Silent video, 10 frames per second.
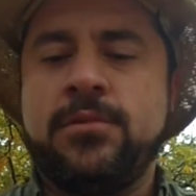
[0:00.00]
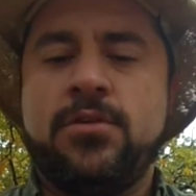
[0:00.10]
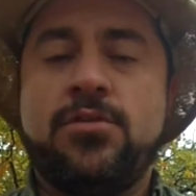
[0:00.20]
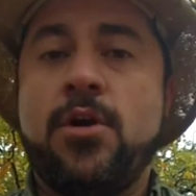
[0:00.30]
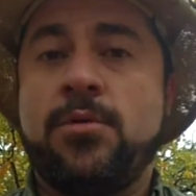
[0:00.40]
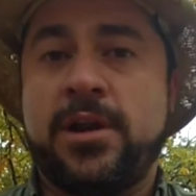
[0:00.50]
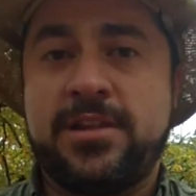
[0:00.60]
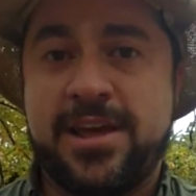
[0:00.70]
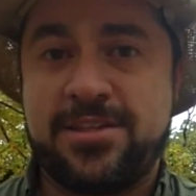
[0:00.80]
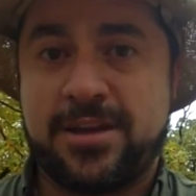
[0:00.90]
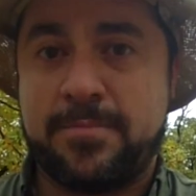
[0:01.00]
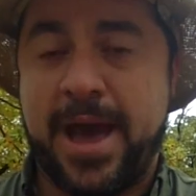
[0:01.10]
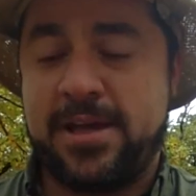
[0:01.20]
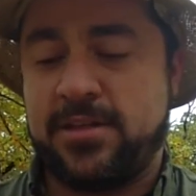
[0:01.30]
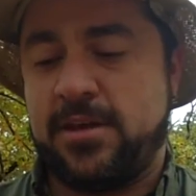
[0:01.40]
So we're going to test the
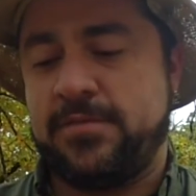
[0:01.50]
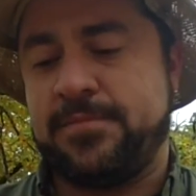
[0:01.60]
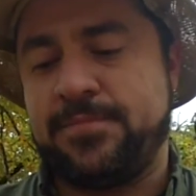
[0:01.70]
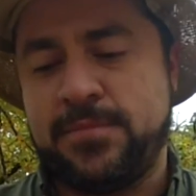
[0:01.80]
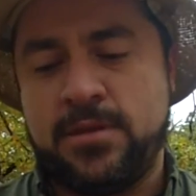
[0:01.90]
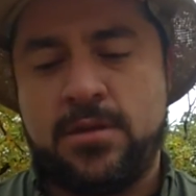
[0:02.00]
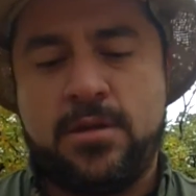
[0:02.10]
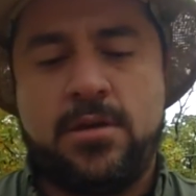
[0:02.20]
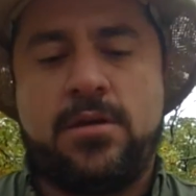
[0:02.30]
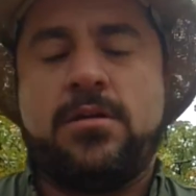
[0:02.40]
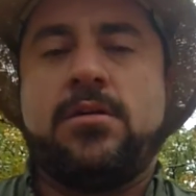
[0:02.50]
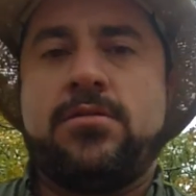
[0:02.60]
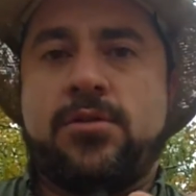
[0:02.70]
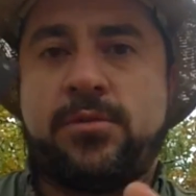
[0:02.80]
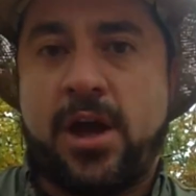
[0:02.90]
capacity of it.
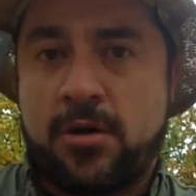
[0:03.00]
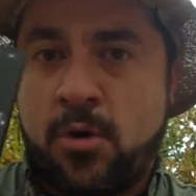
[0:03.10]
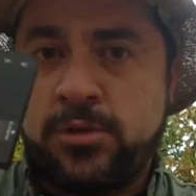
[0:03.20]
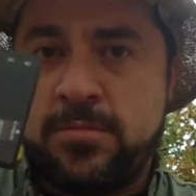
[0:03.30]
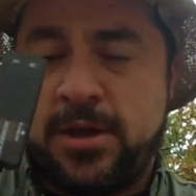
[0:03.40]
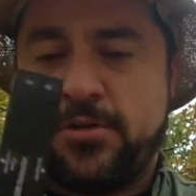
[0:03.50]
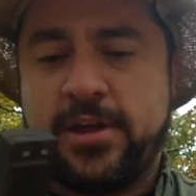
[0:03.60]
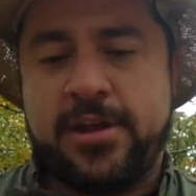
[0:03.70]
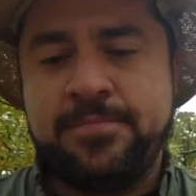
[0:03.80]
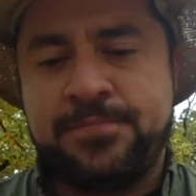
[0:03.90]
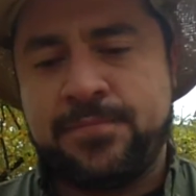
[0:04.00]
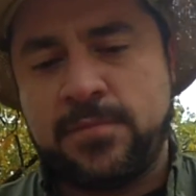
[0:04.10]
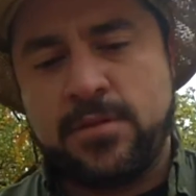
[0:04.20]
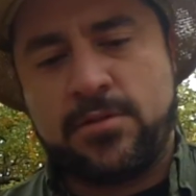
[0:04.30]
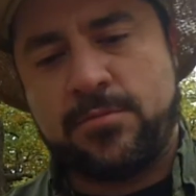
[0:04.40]
So we've got our multimeter again.
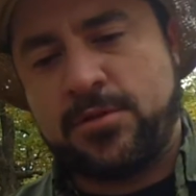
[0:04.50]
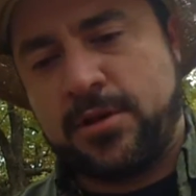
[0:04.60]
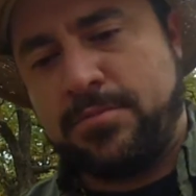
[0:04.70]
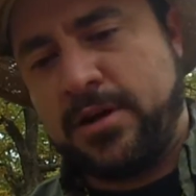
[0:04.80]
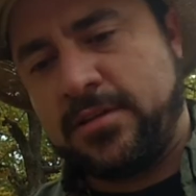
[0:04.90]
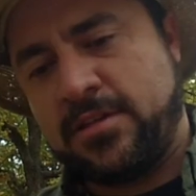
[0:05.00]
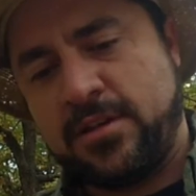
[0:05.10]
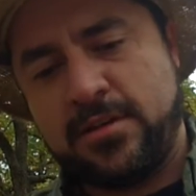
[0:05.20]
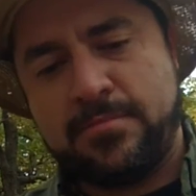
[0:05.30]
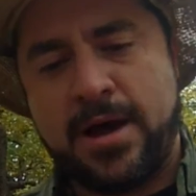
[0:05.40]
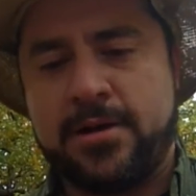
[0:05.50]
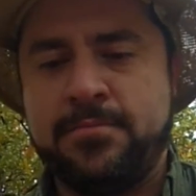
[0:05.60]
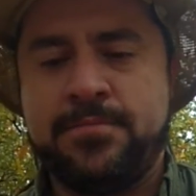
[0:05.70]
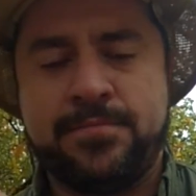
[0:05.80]
So I'm just going to plug this into the bottom.